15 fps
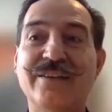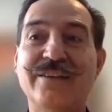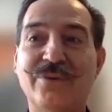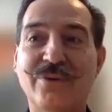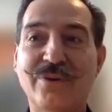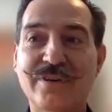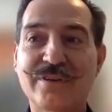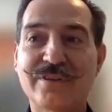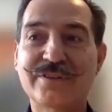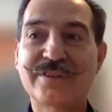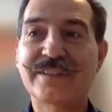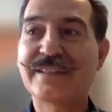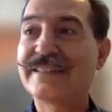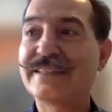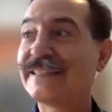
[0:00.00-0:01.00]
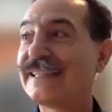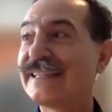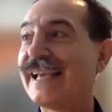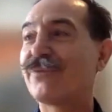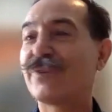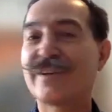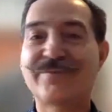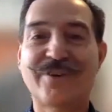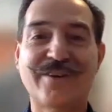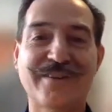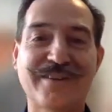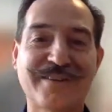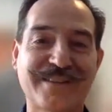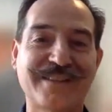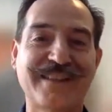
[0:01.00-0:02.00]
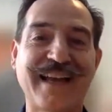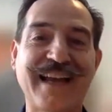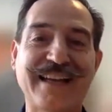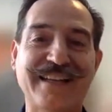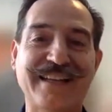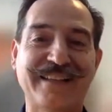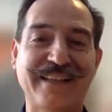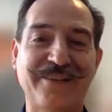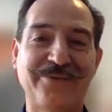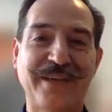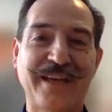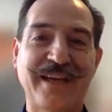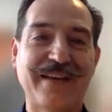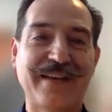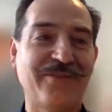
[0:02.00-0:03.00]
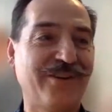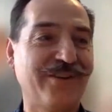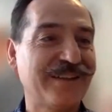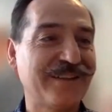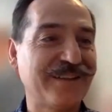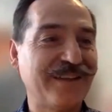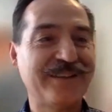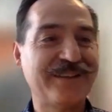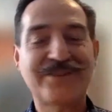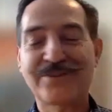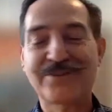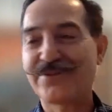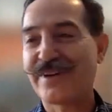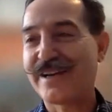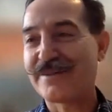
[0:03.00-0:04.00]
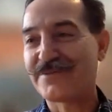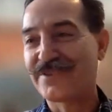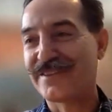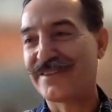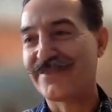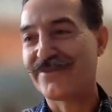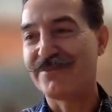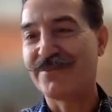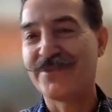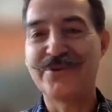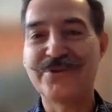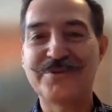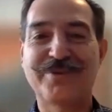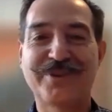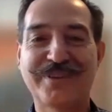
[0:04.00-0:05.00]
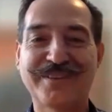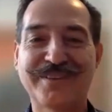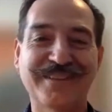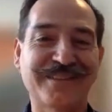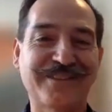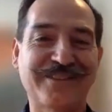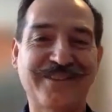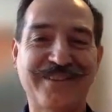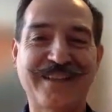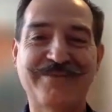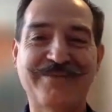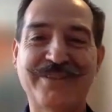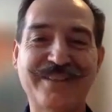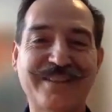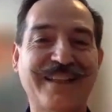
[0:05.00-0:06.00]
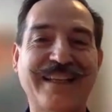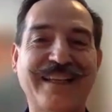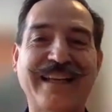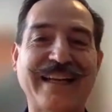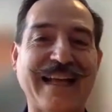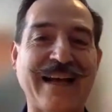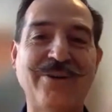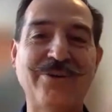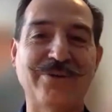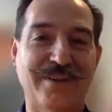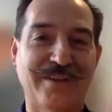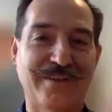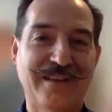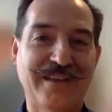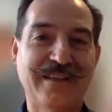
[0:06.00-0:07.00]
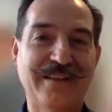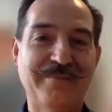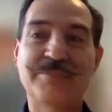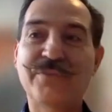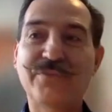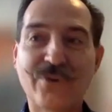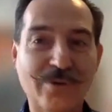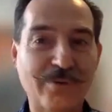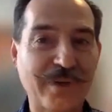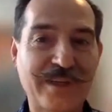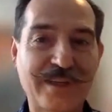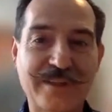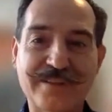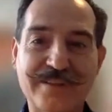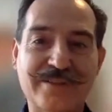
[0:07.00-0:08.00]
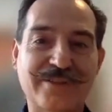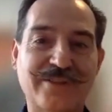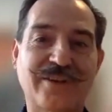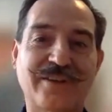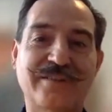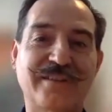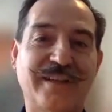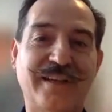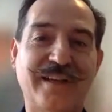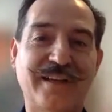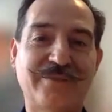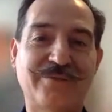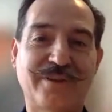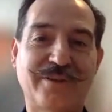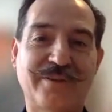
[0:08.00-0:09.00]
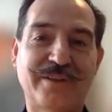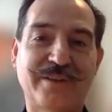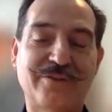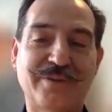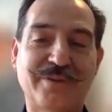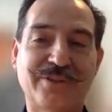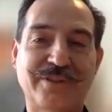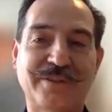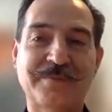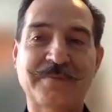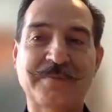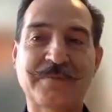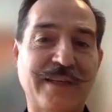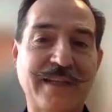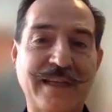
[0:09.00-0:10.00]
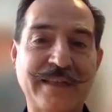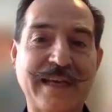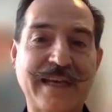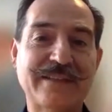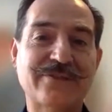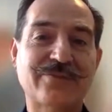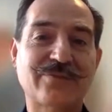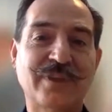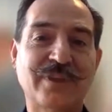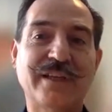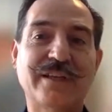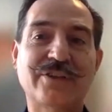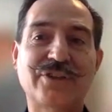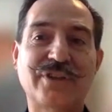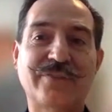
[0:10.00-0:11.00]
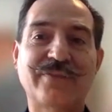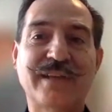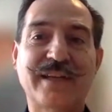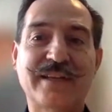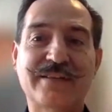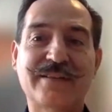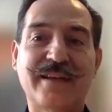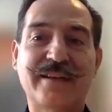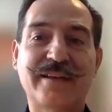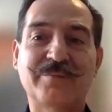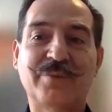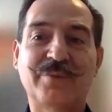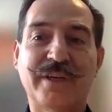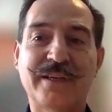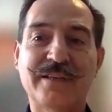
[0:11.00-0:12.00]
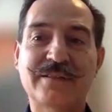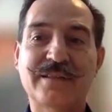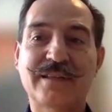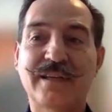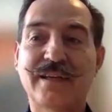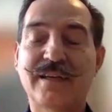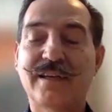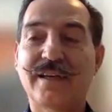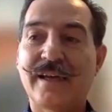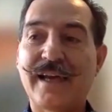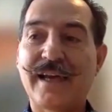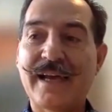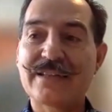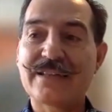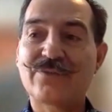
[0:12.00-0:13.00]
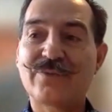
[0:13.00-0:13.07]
in order to get rid of all the static that we have, all the Instagrams and the news bulletins and all that. We just got to get it out before we can start to connect with our intuition. And that's really a shift that has taken place. And